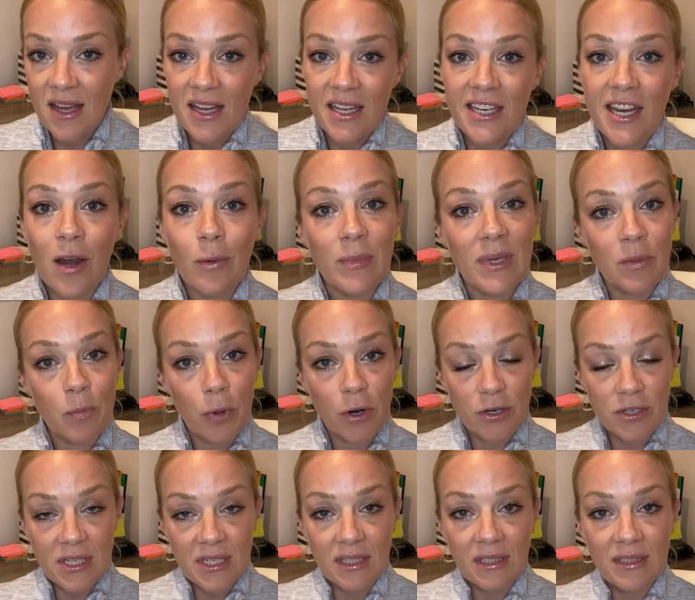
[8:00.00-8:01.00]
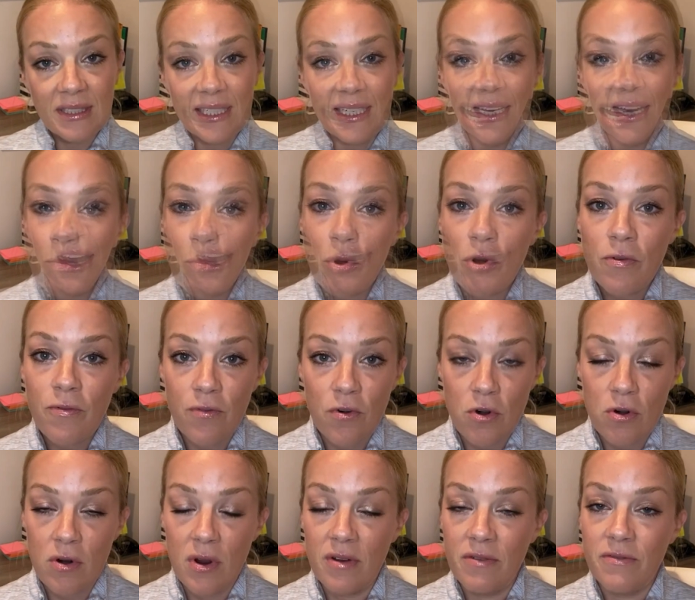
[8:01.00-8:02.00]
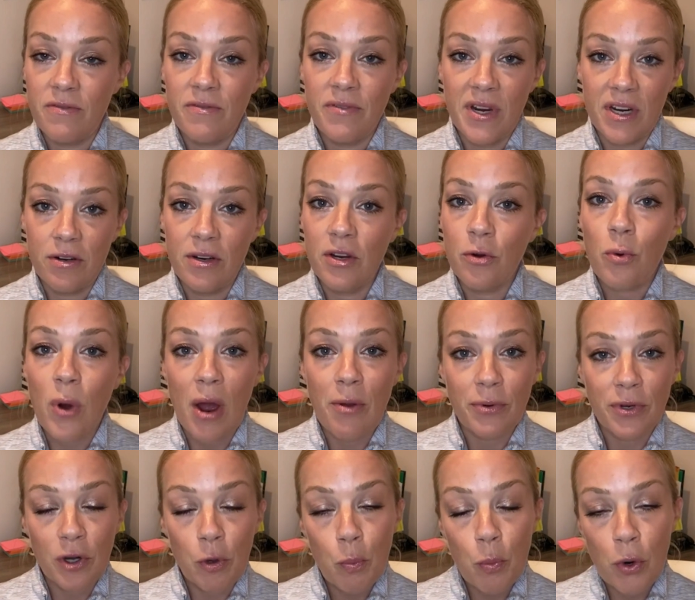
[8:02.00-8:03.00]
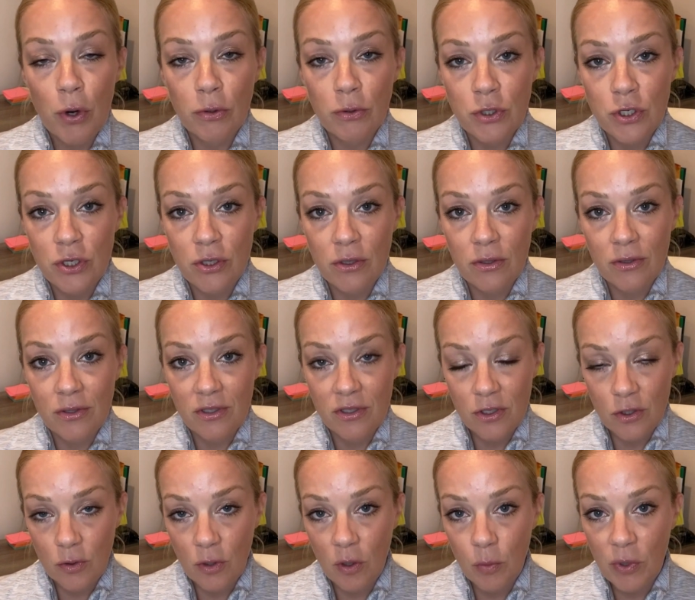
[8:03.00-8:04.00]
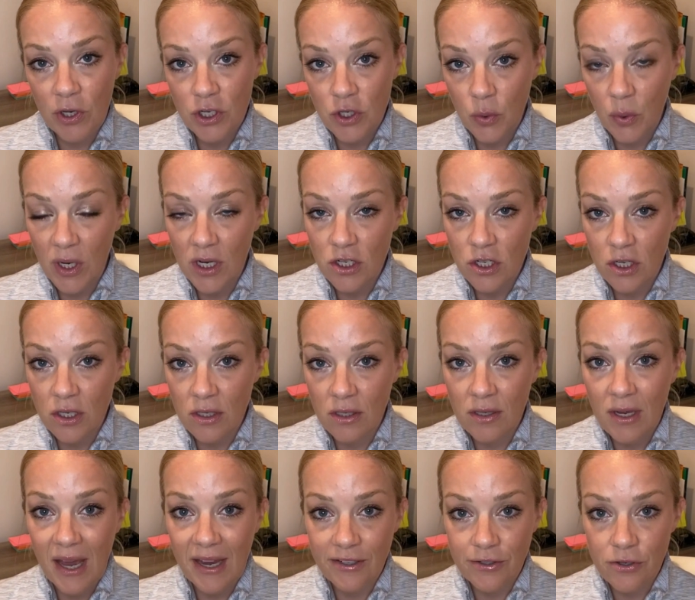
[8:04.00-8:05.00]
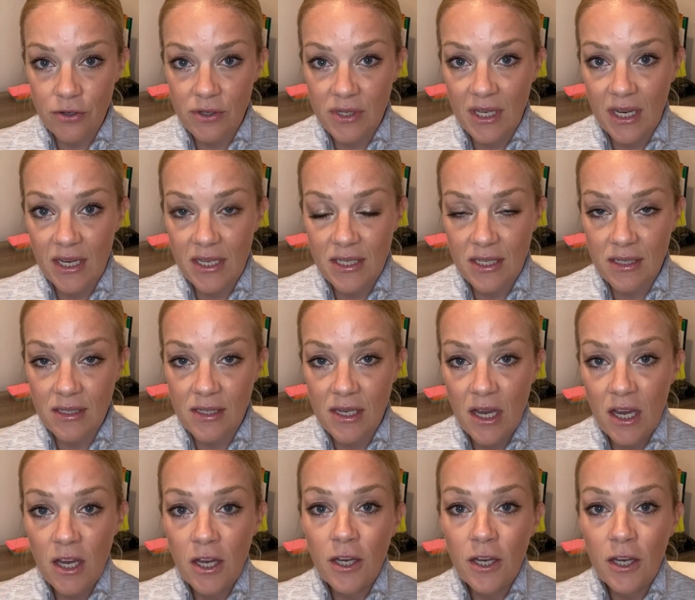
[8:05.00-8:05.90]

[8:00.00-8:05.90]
Now, me personally, I prefer a very grounded approach to habituation exercises.